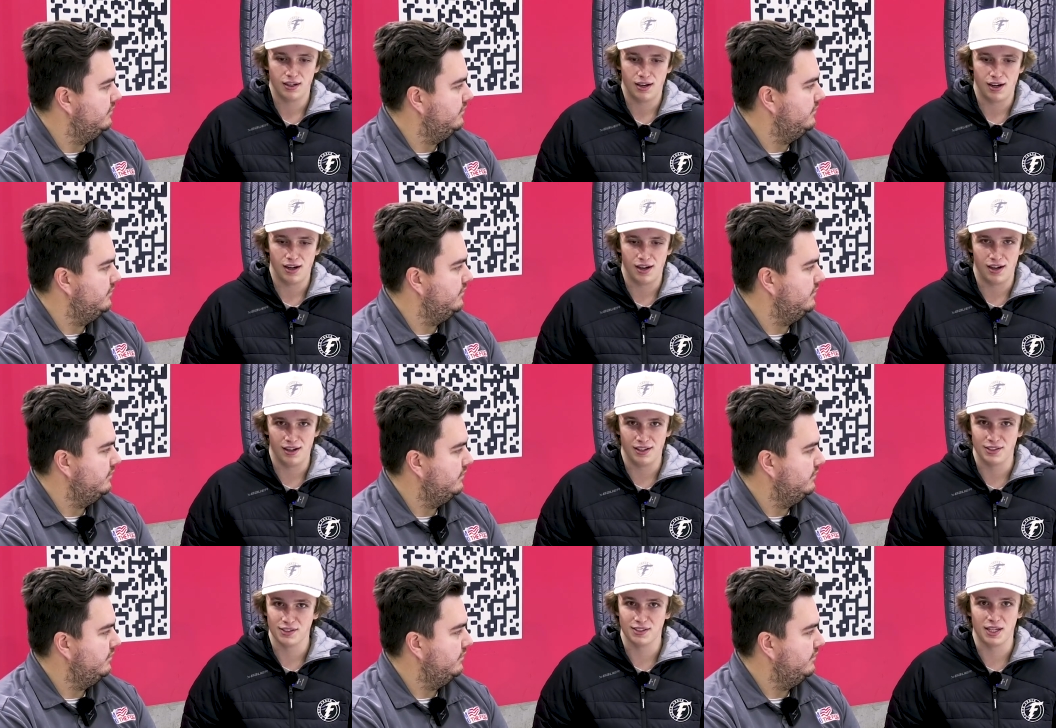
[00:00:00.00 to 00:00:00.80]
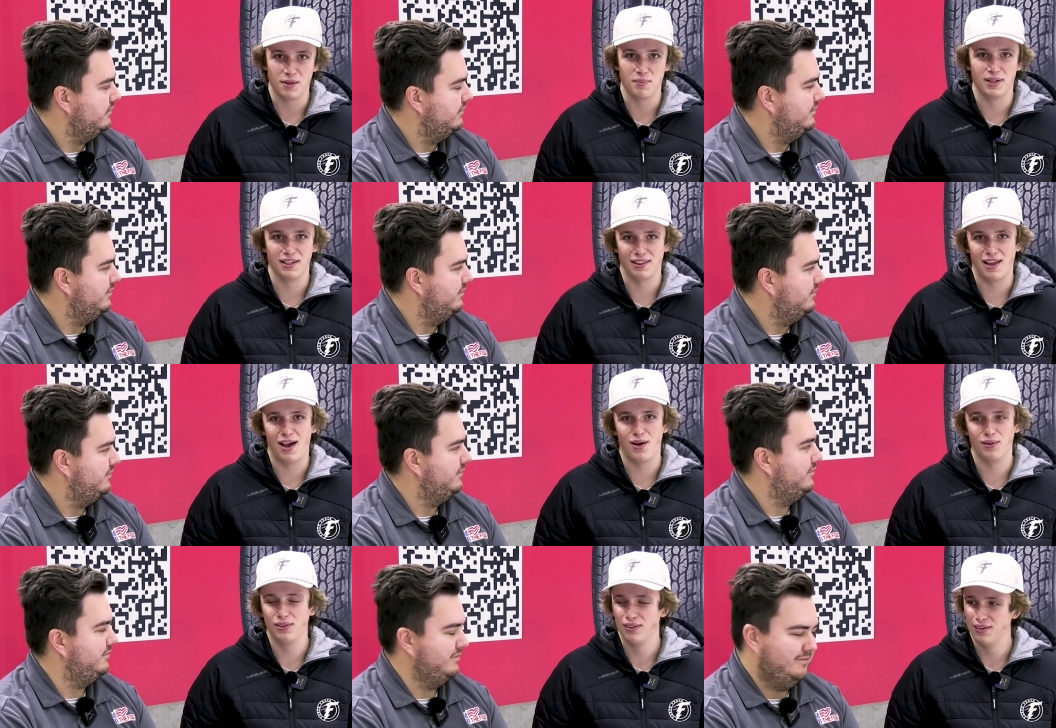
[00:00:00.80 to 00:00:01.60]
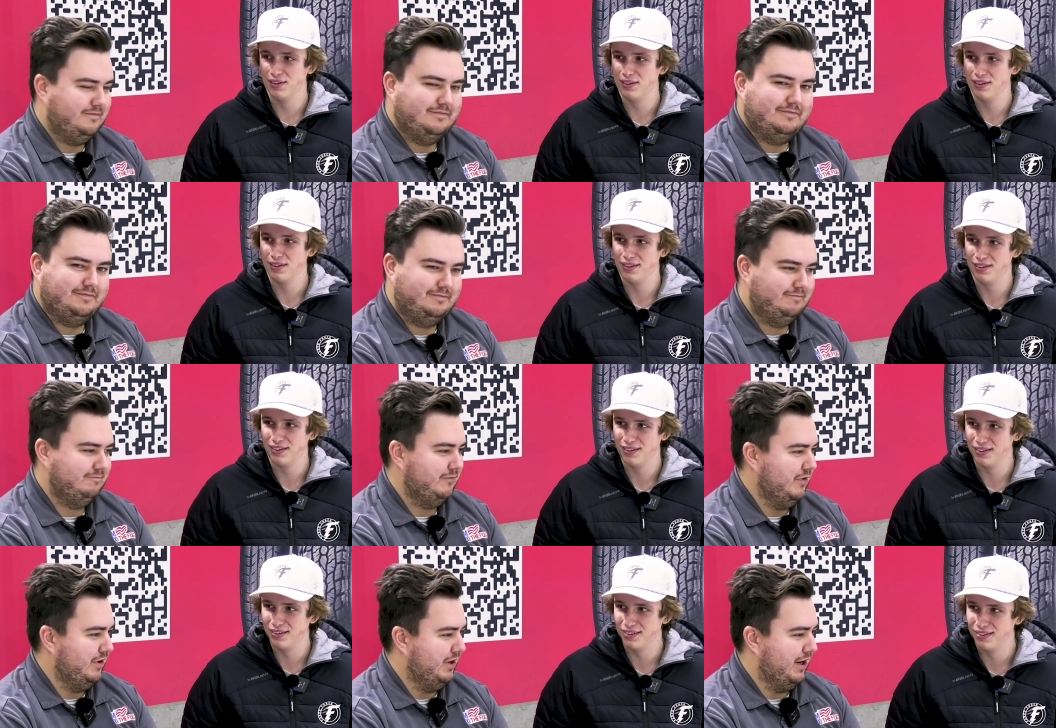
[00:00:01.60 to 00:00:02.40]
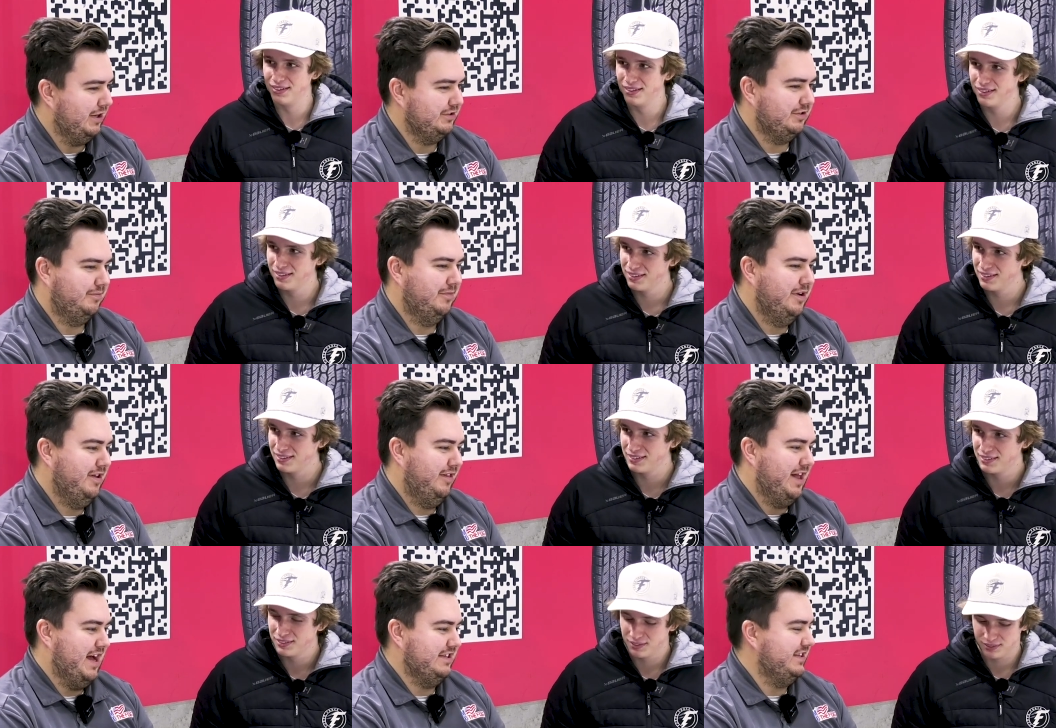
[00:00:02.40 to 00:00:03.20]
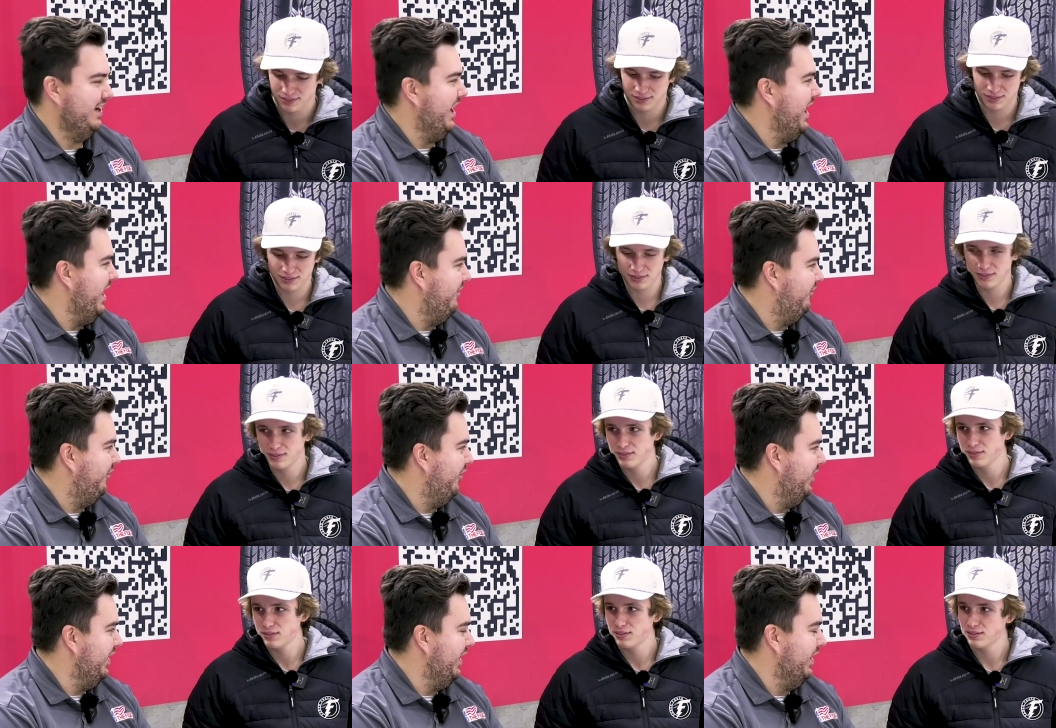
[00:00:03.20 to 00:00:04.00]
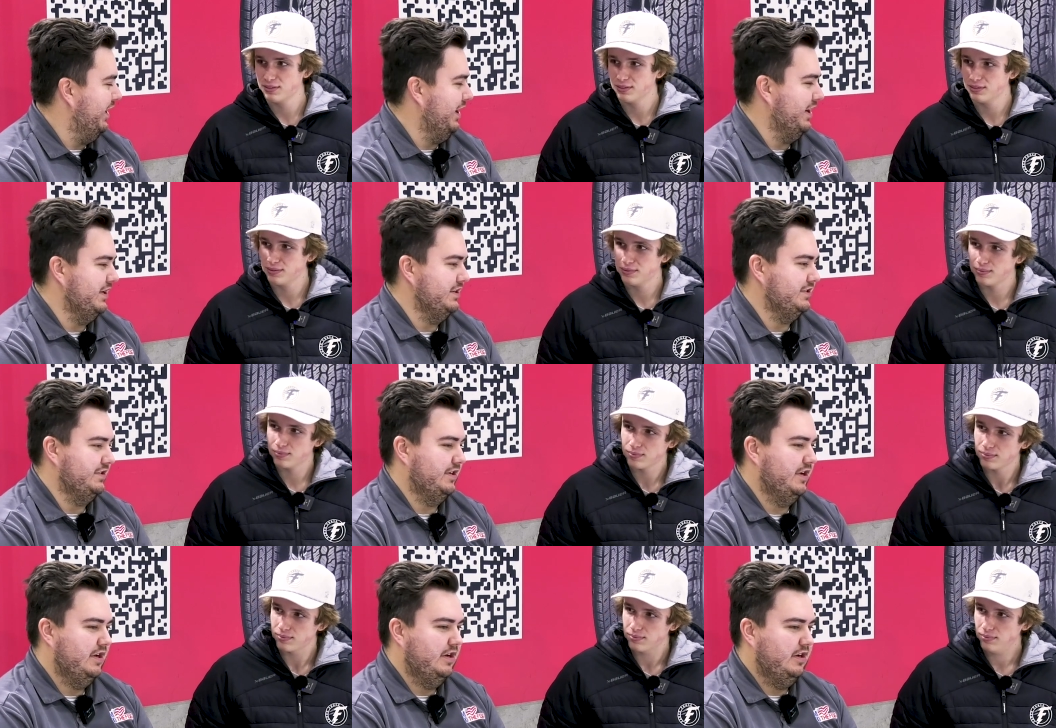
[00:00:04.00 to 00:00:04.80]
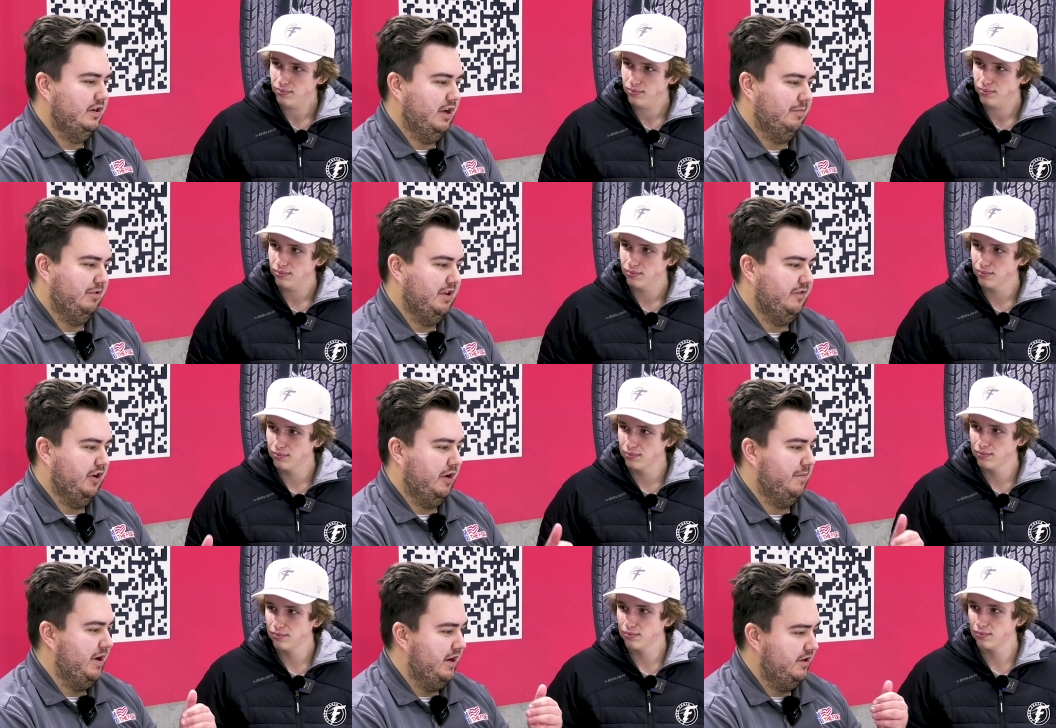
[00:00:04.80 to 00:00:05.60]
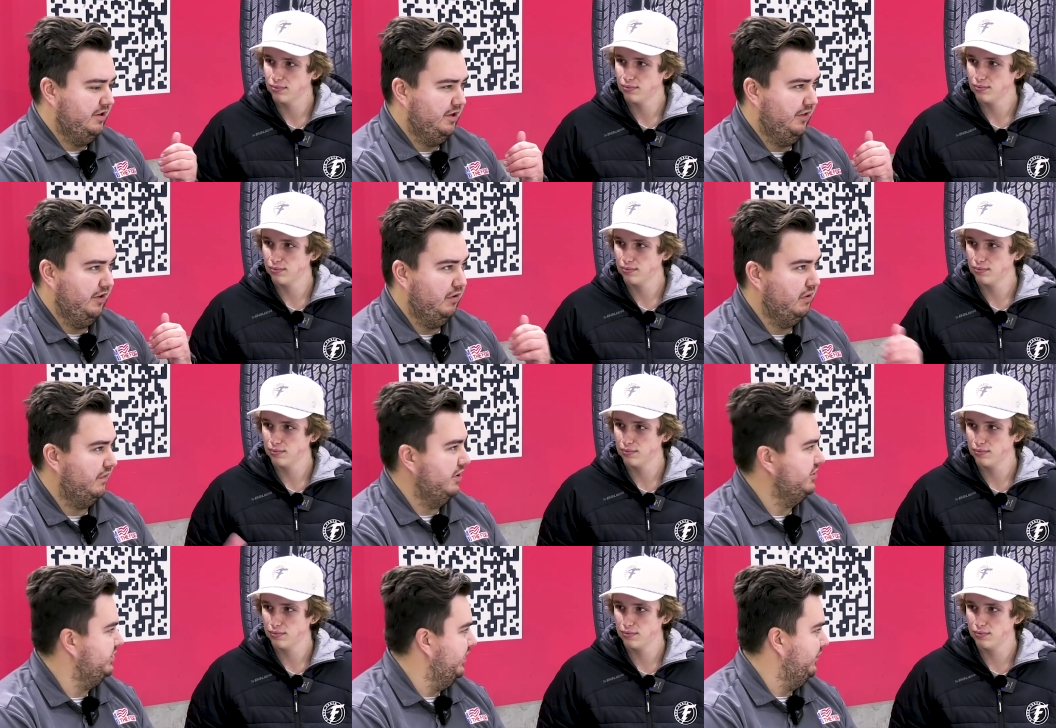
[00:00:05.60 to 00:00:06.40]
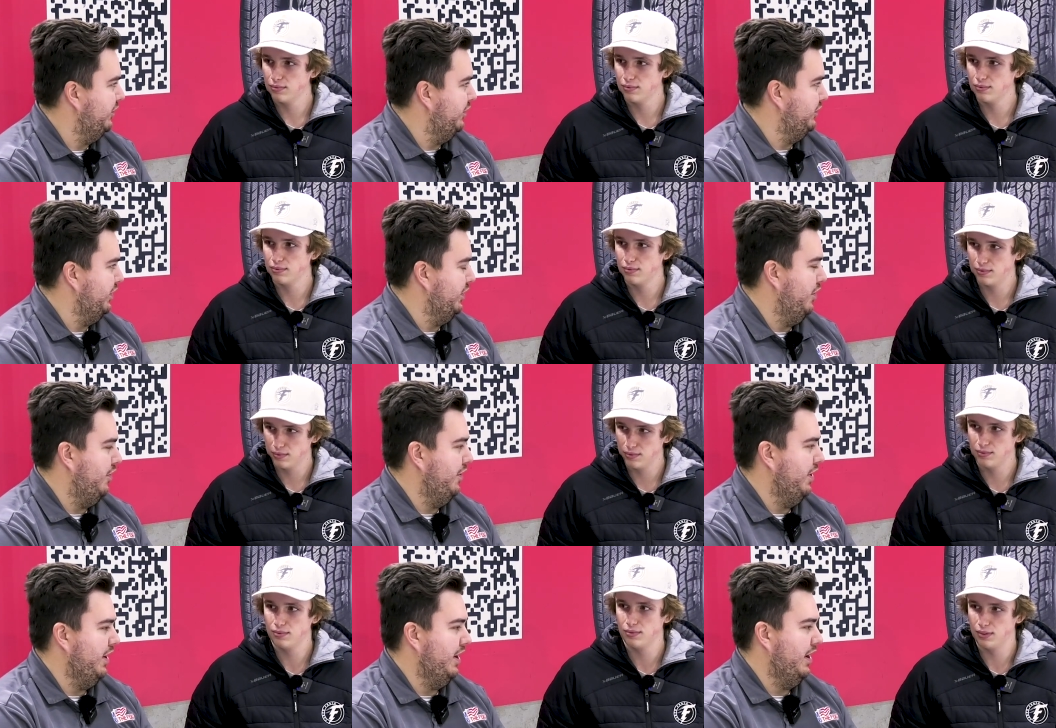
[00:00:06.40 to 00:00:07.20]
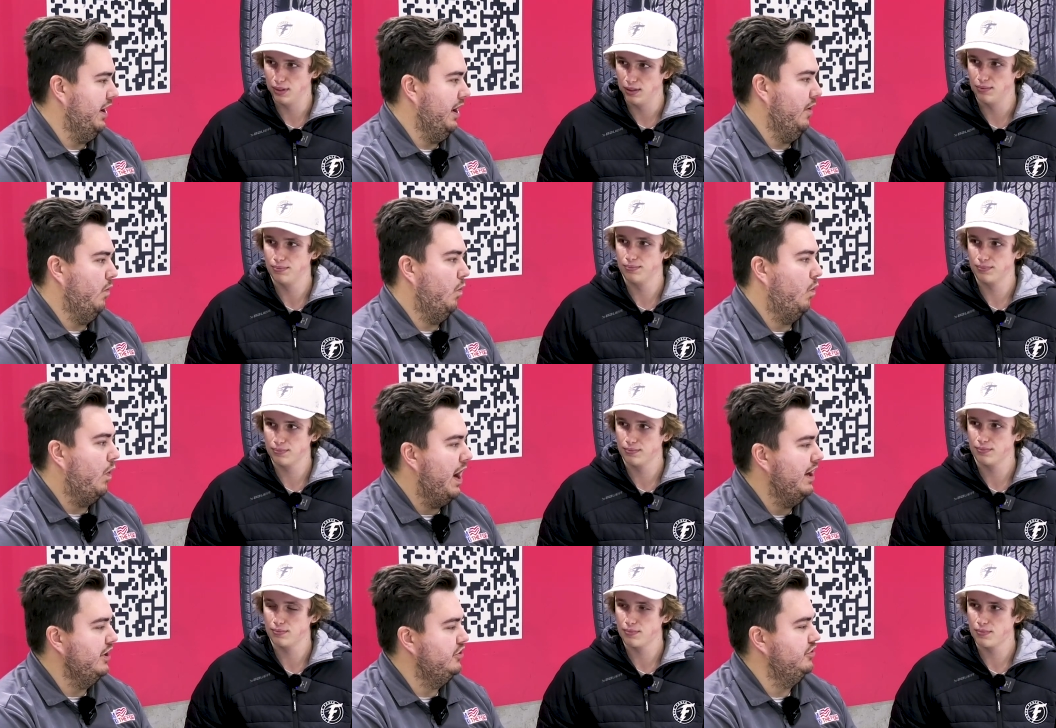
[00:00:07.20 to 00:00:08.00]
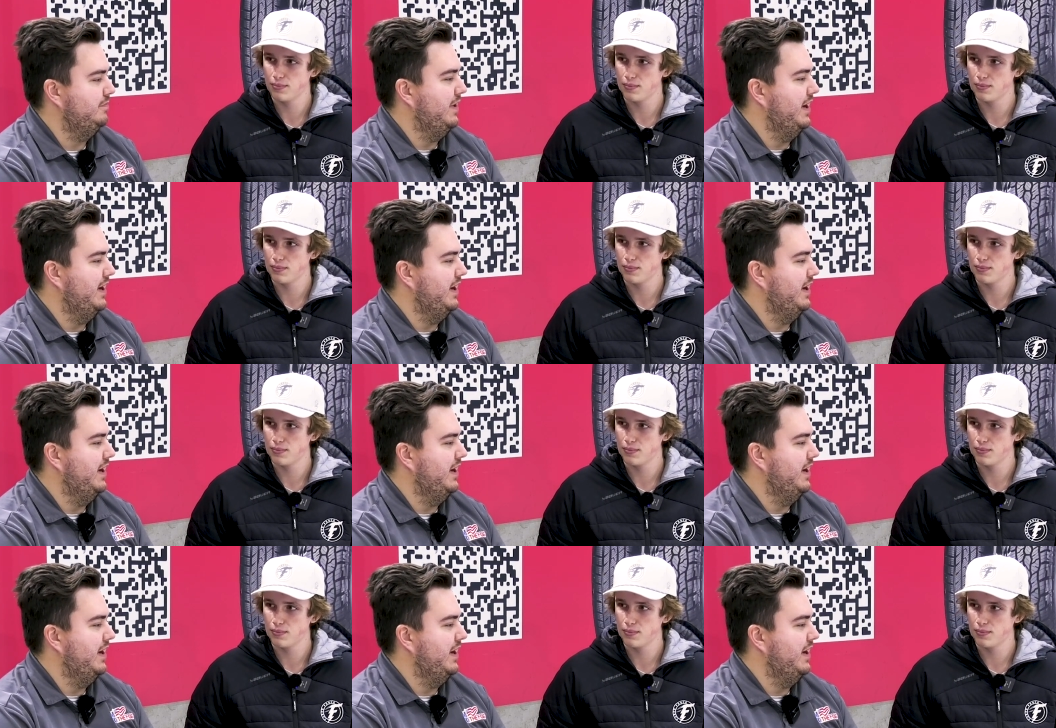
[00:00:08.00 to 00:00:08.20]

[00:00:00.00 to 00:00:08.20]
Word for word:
Speaker 1: Uh, and just keep being loud.
Speaker 2: Awesome. Last thing I have for you is I believe you committed to the University of North Dakota why did you